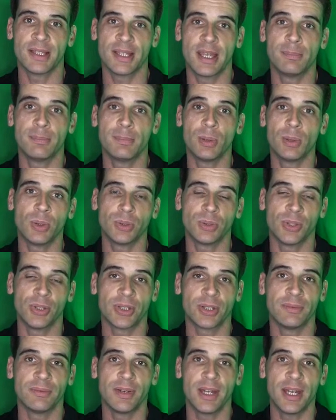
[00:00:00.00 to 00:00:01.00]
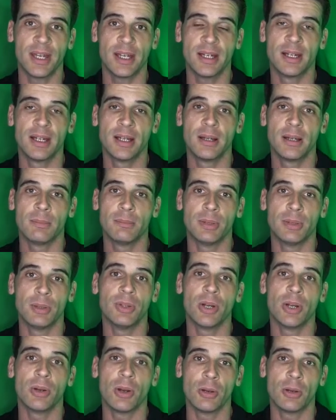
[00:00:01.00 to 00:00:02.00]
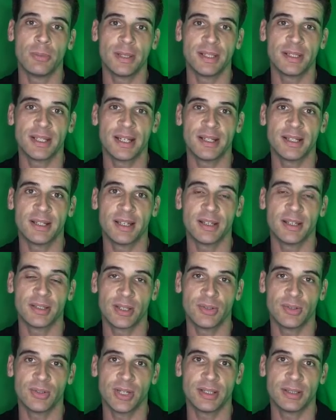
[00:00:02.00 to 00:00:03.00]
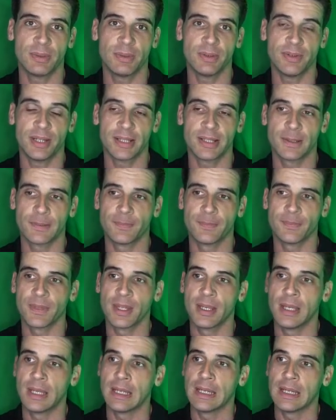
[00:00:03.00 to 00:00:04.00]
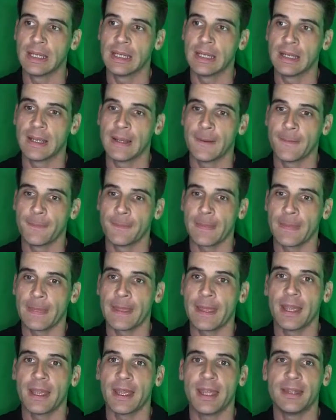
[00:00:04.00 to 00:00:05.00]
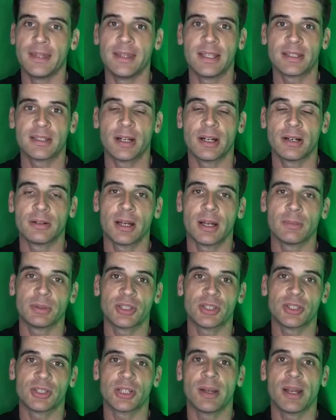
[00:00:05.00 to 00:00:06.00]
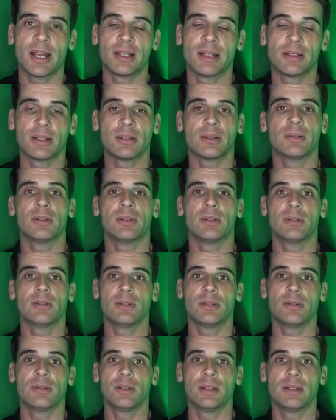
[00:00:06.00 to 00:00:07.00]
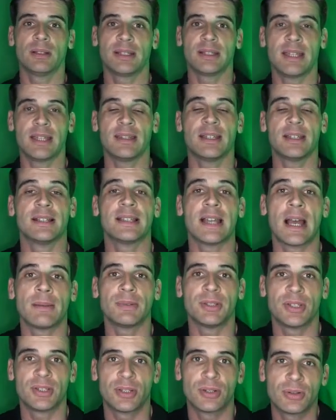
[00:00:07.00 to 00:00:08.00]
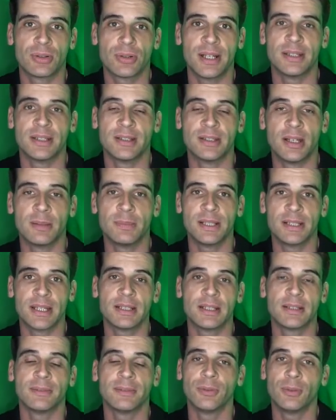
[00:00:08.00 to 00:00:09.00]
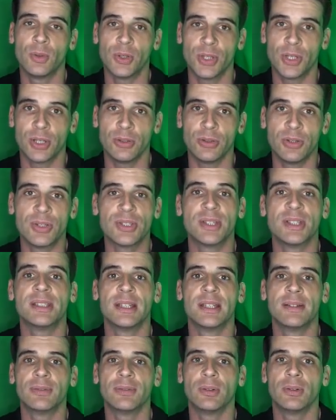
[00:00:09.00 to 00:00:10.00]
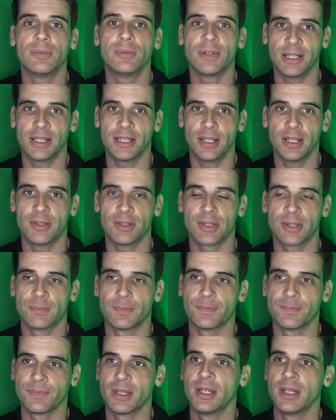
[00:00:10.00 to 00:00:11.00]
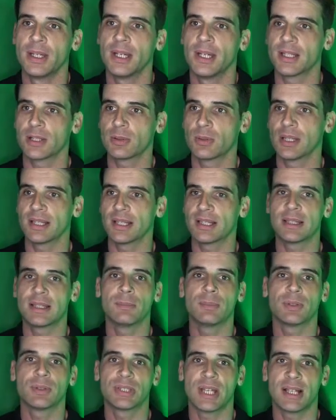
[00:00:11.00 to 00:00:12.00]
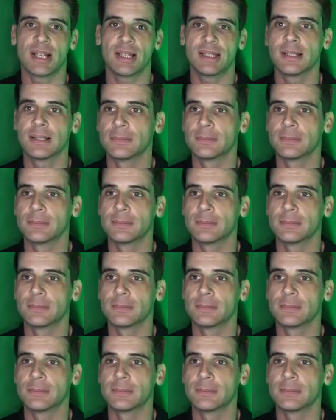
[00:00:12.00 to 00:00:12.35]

a board on the conveyor but no Hermes data associated with it. In this scenario, I'm going to show you how to get the adapter to just create the dummy data for you using default values. It's quite a simple setting.